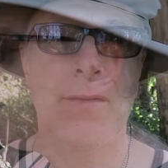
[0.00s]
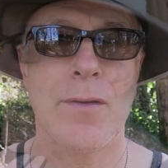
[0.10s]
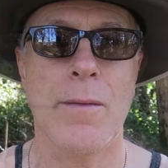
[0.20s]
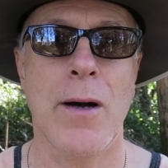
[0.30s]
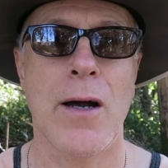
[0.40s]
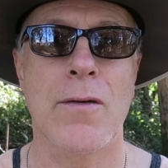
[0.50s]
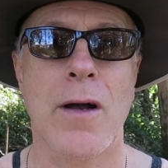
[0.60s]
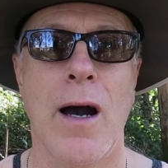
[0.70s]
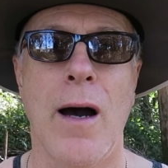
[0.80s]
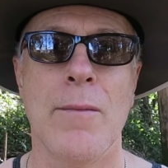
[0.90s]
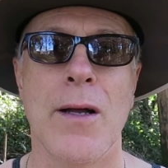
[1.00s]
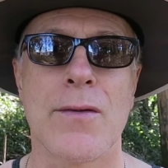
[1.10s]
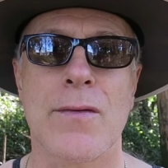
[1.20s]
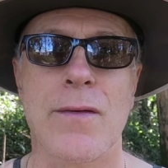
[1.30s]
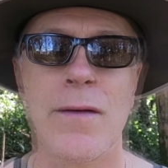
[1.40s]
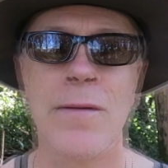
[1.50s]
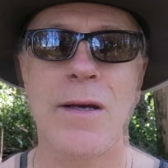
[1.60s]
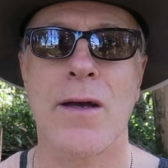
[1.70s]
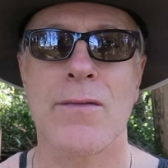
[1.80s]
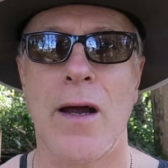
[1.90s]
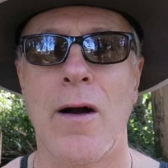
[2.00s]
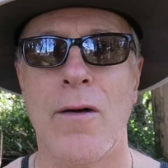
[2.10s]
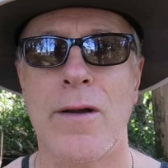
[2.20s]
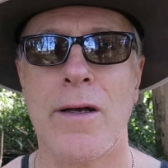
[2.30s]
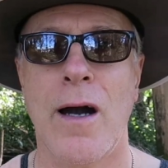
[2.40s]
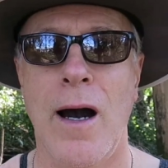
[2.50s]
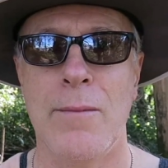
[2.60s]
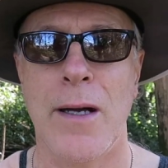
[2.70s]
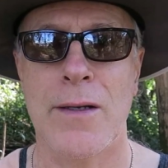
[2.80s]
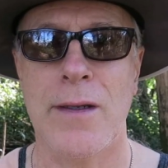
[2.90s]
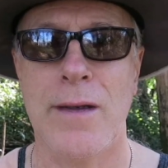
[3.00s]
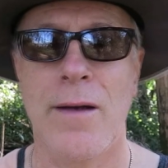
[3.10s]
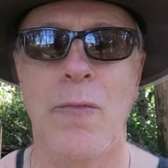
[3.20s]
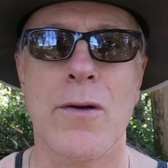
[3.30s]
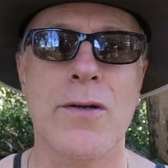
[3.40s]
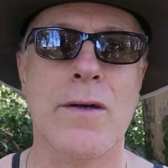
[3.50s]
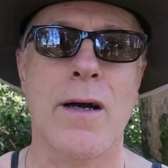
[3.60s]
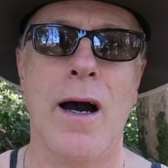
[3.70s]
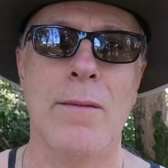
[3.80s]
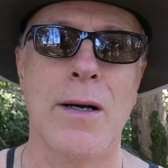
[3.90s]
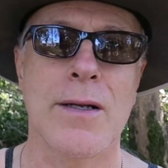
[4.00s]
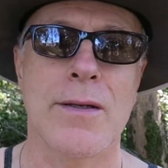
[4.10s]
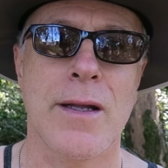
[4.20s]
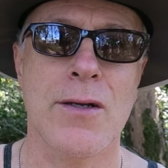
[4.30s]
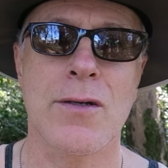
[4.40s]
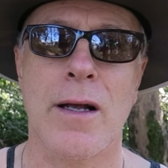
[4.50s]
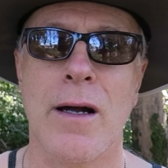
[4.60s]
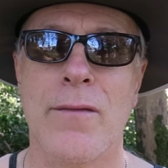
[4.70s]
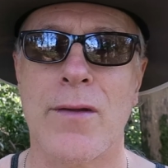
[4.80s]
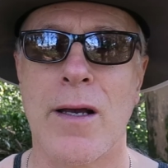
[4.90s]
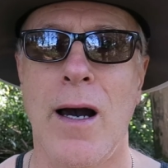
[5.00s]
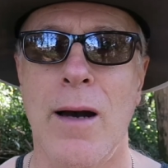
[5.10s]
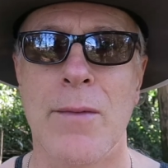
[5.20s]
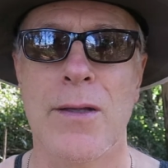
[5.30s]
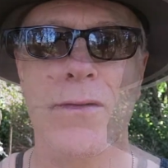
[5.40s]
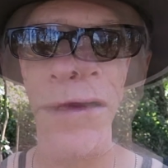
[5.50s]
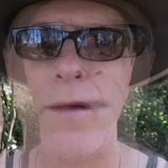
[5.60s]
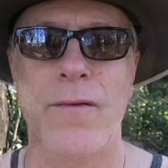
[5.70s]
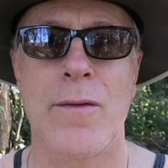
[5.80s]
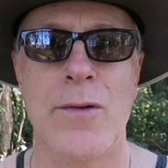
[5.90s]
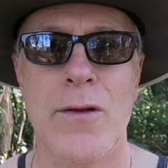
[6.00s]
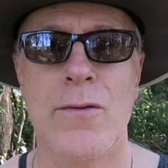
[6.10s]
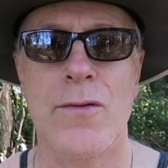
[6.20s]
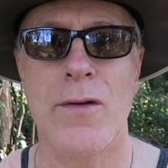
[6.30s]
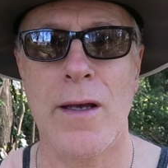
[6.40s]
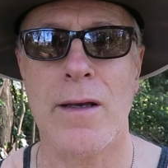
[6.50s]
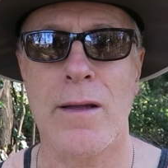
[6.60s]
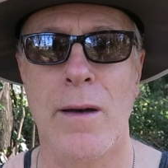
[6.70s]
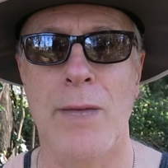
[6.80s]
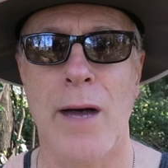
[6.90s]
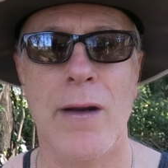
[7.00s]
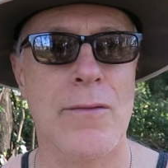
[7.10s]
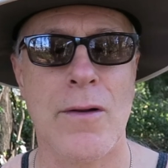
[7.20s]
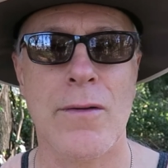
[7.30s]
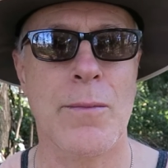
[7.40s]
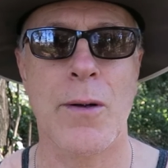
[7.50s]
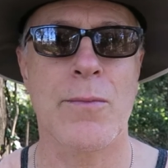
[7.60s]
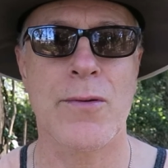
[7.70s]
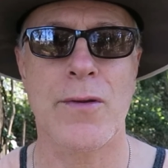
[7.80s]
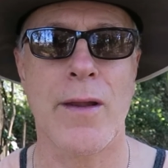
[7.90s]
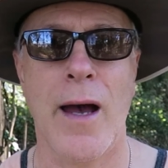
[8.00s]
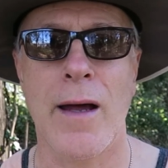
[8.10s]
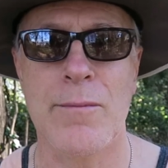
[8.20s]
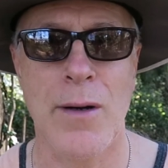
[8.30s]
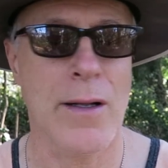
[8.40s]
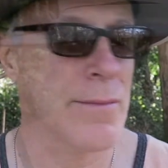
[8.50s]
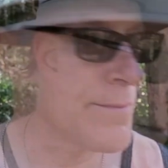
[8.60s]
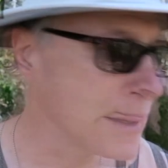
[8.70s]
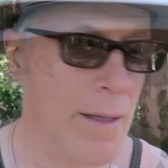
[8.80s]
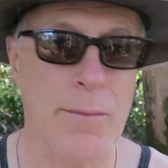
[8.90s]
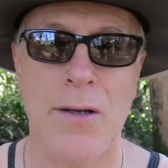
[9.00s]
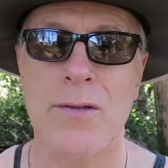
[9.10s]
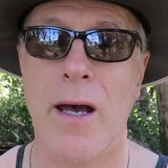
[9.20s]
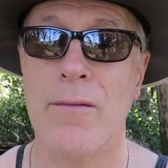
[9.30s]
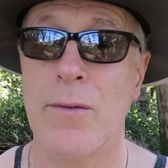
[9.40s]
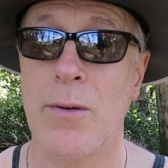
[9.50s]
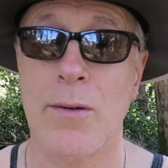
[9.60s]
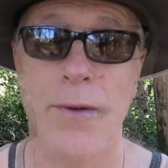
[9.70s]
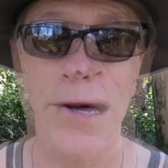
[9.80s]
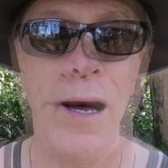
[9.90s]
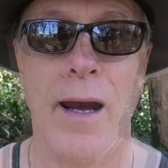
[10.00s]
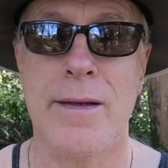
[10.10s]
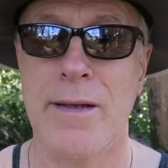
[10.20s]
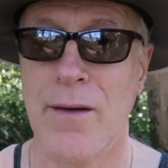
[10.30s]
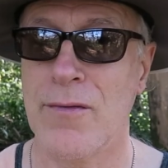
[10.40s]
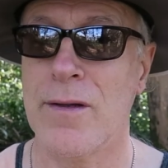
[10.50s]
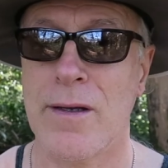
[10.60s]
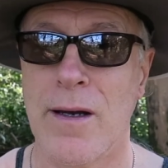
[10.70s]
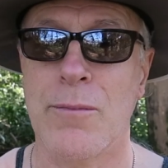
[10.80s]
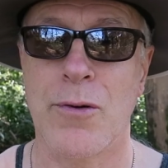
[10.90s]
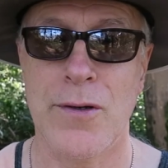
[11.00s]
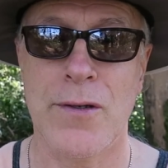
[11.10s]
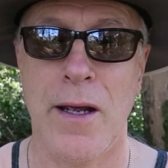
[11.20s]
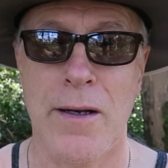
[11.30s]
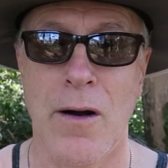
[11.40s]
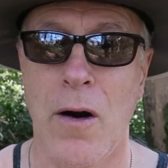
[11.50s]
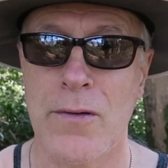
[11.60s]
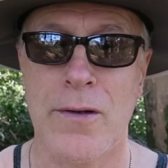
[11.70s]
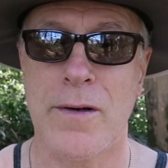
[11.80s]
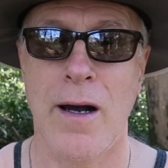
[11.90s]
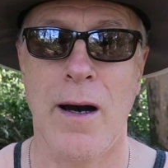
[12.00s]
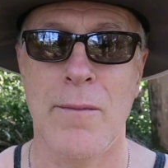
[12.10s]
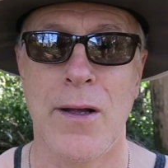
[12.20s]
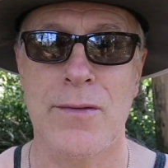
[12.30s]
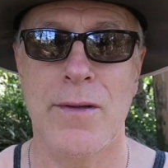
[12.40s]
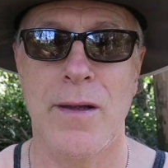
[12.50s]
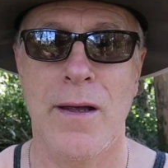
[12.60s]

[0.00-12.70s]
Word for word: see my own comments because I already commented. Once you comment, they shut off the comments from you seeing them. I don't know the purpose of that, but they must have a purpose. I definitely appreciate all your comments.